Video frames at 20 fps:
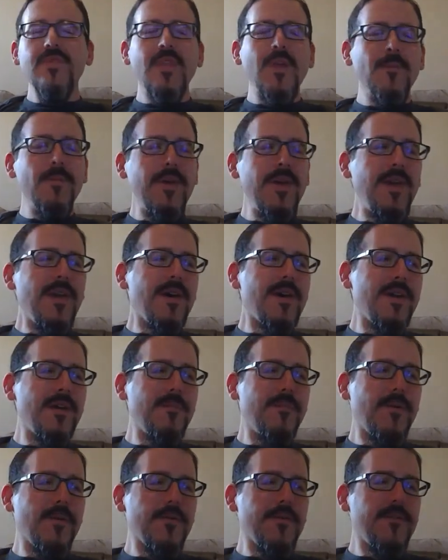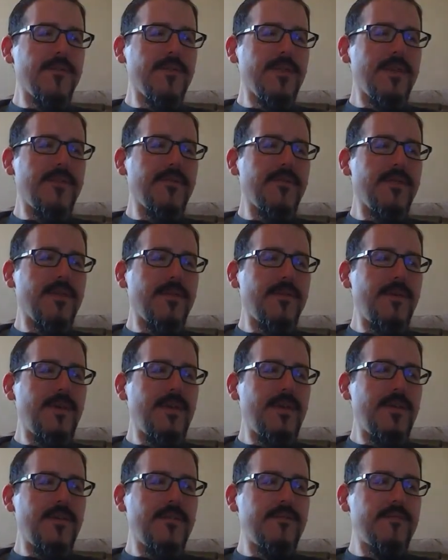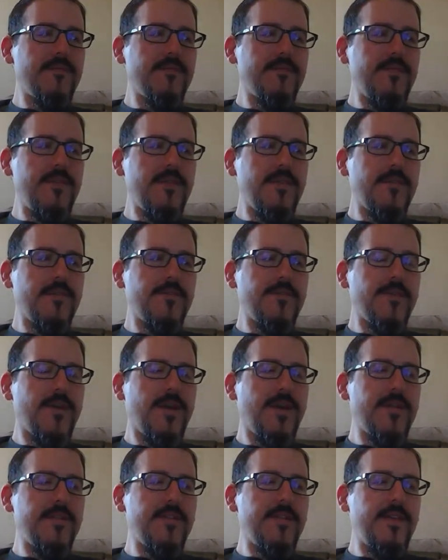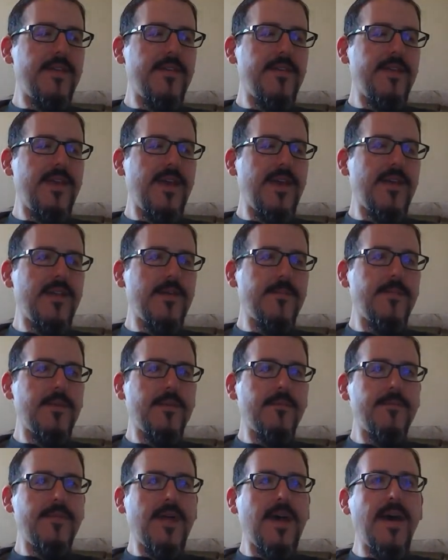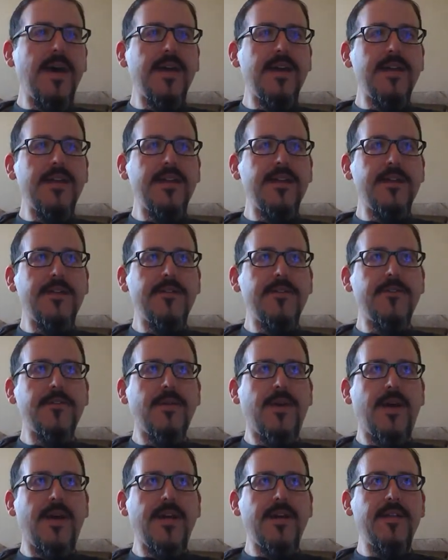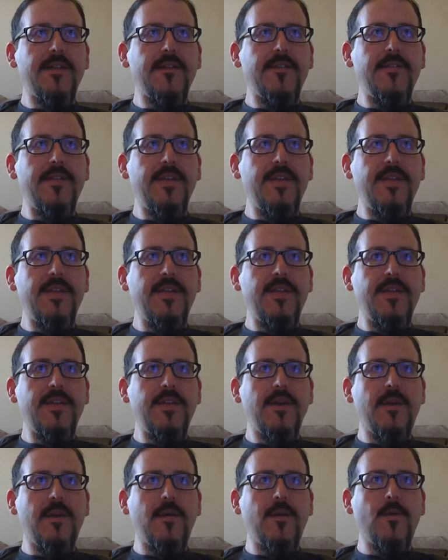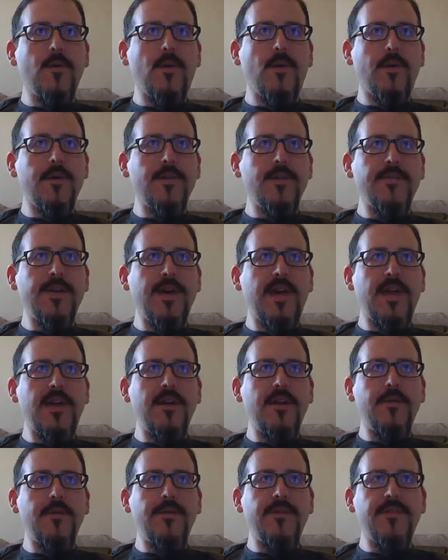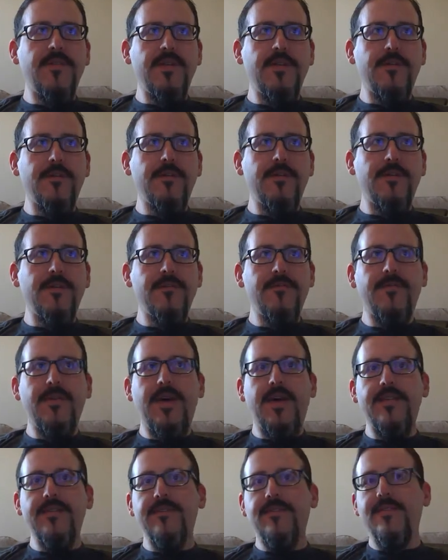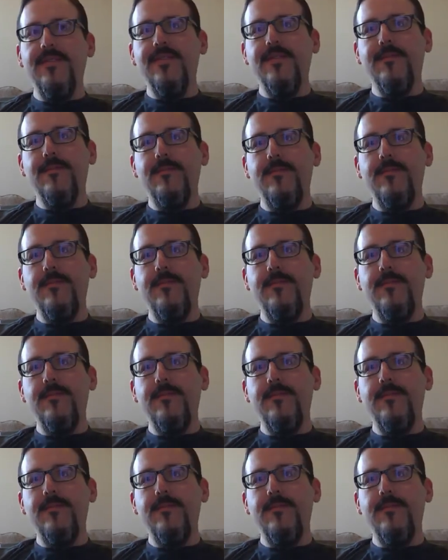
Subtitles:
But yeah, on a personal level, I mean, you know, tried the ad libitum dieting, tried the, oh, all you've got to do is increase fats and the,